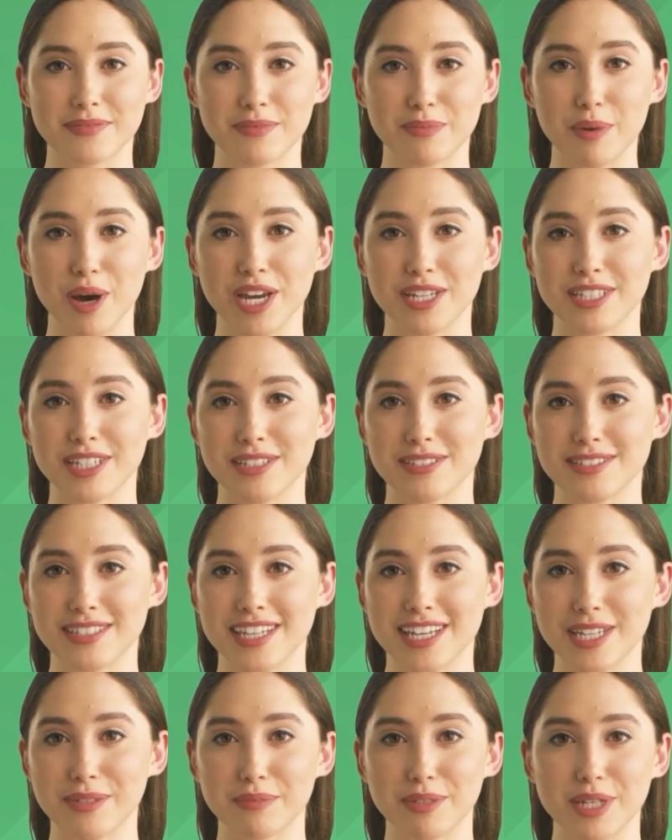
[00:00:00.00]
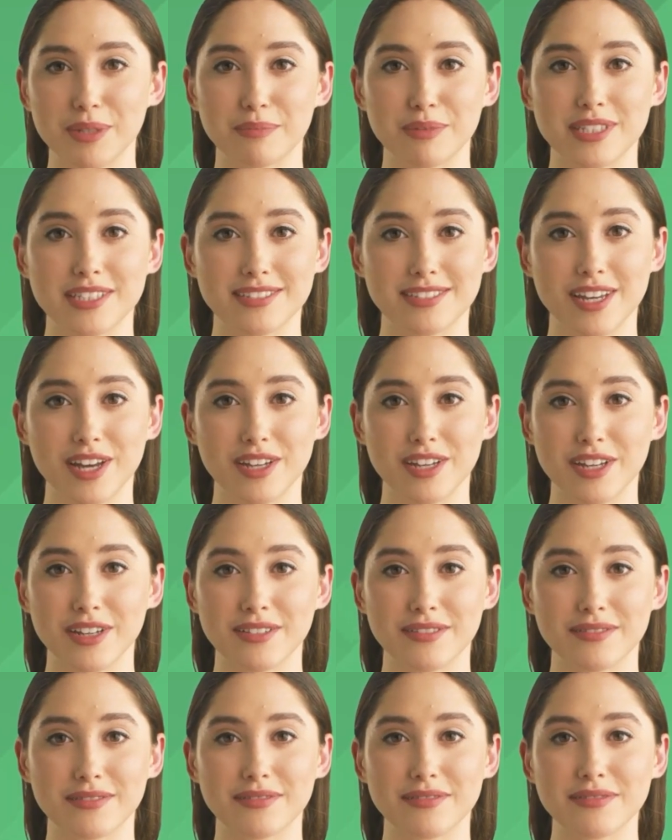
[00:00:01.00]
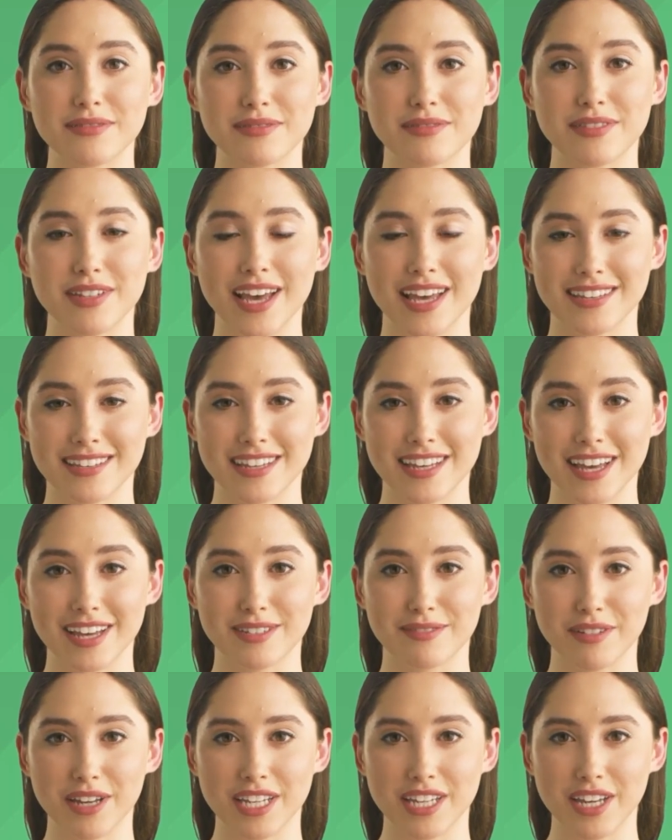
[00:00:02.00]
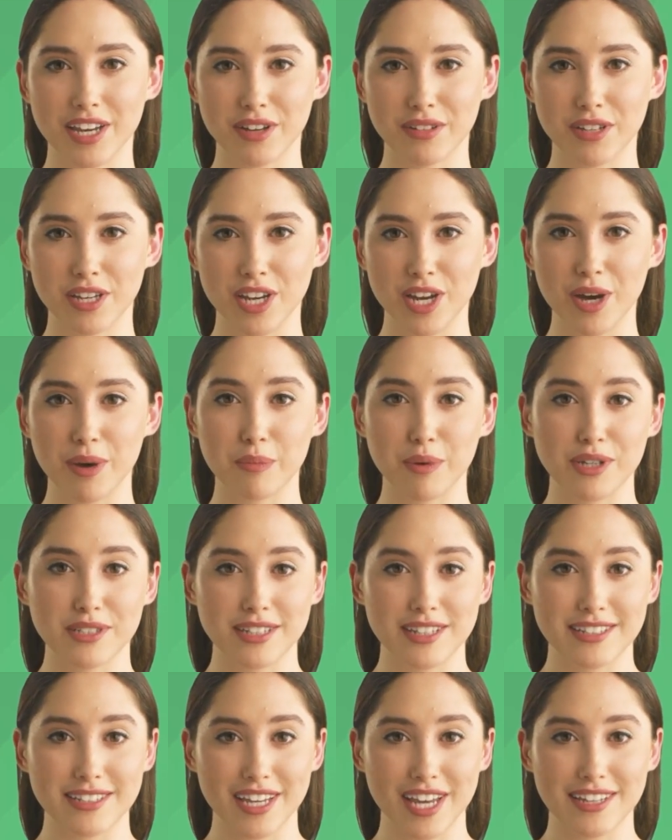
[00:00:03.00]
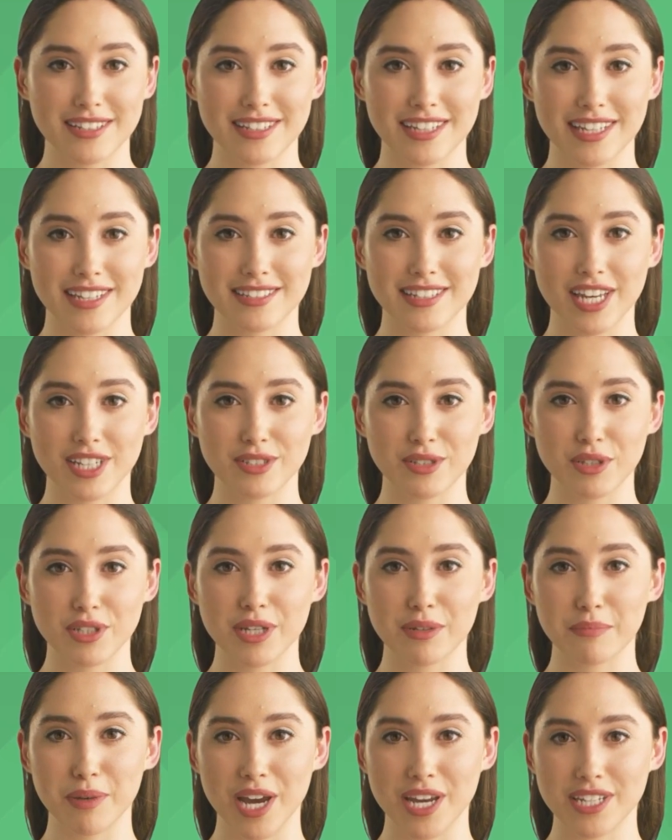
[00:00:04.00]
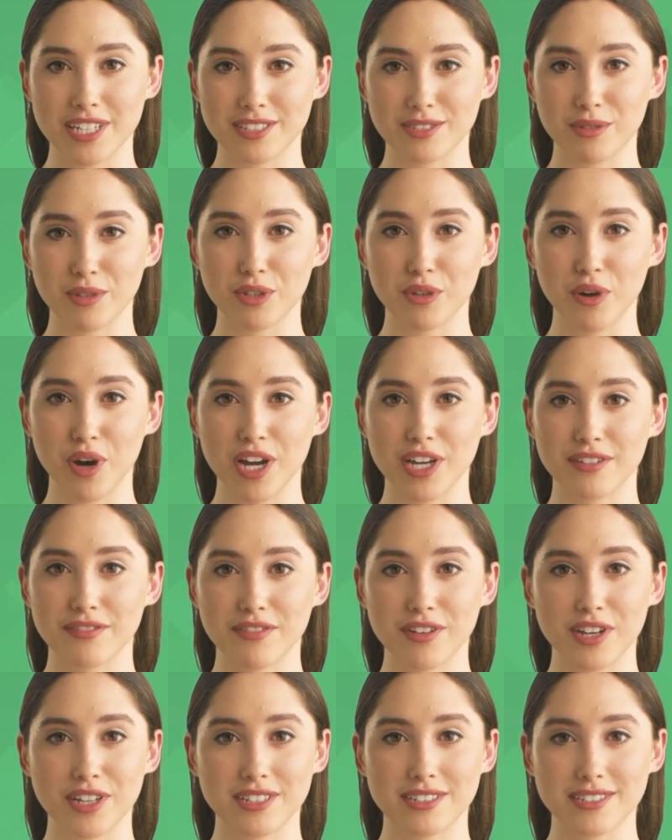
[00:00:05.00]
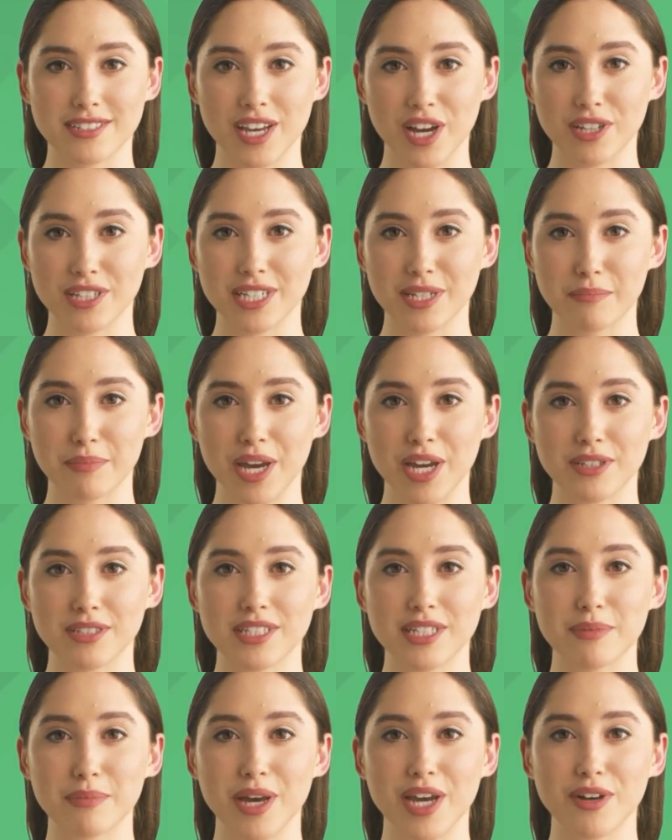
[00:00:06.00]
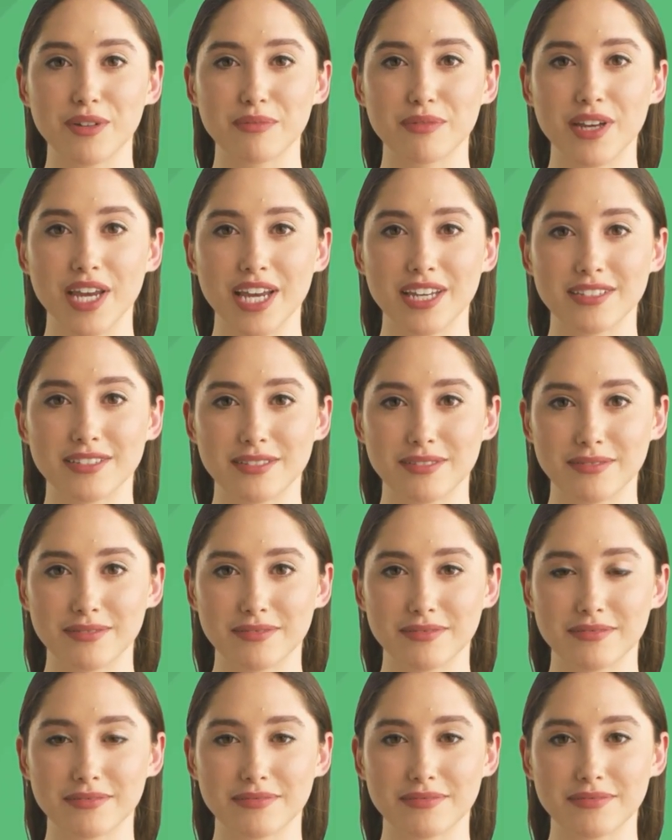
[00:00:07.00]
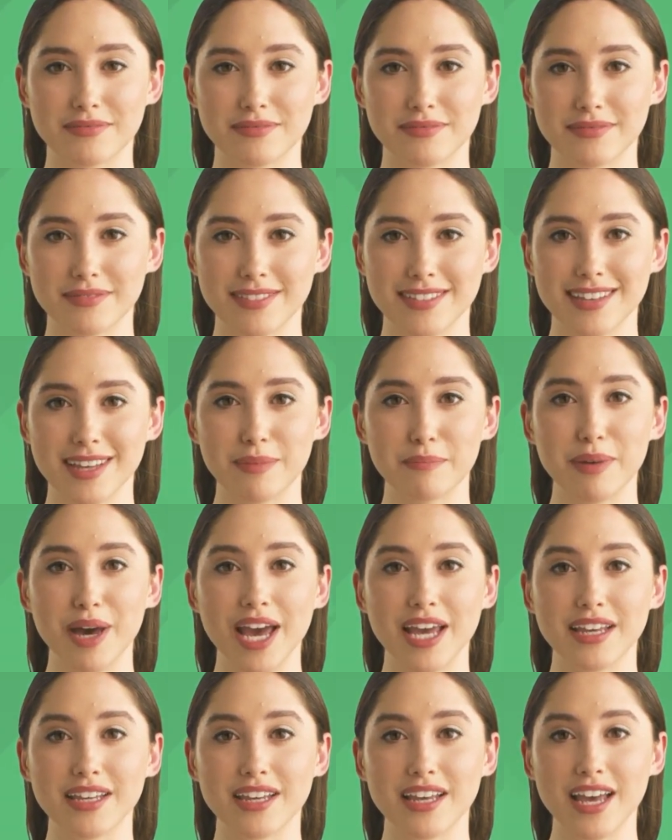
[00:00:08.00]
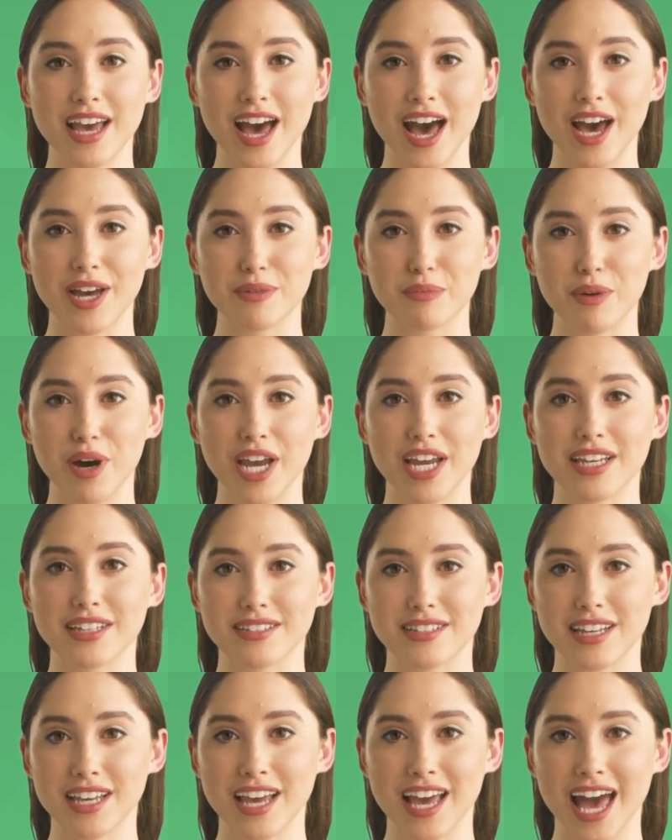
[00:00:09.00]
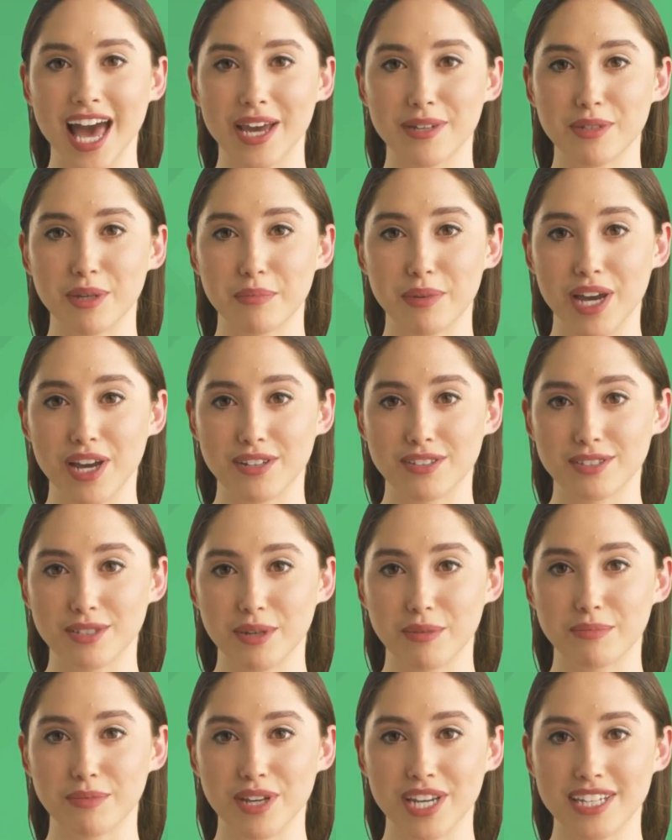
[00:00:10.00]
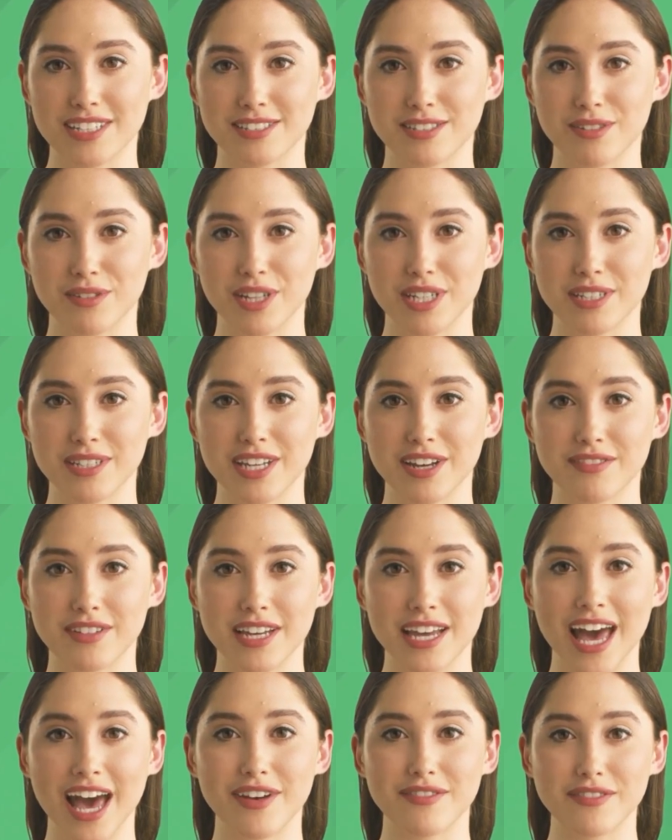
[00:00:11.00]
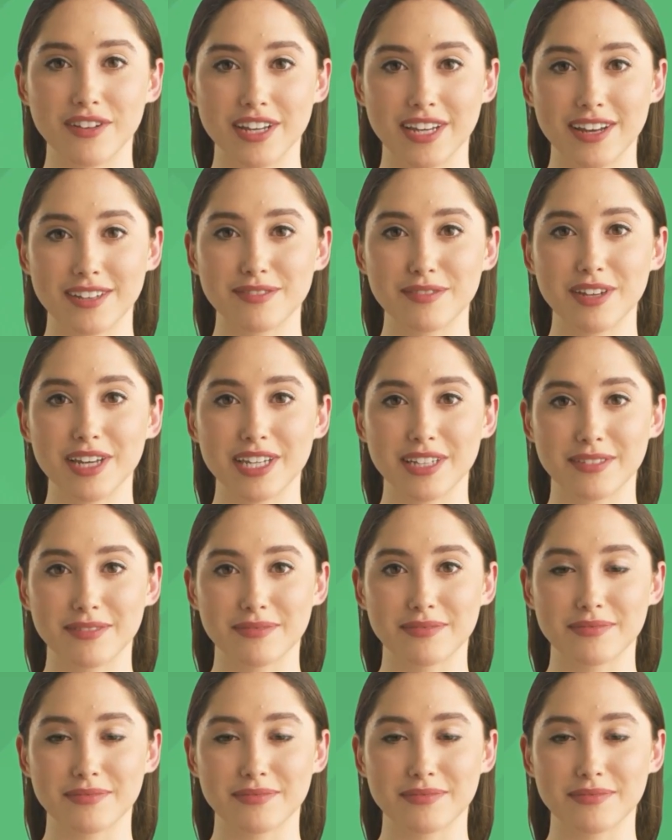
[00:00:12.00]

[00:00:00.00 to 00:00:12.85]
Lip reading: Welcome to EPP Solar. In today's video, we'll discuss the essential components required for installing a balcony power plant. Sit back, unwind, and prepare to embrace green living effortlessly.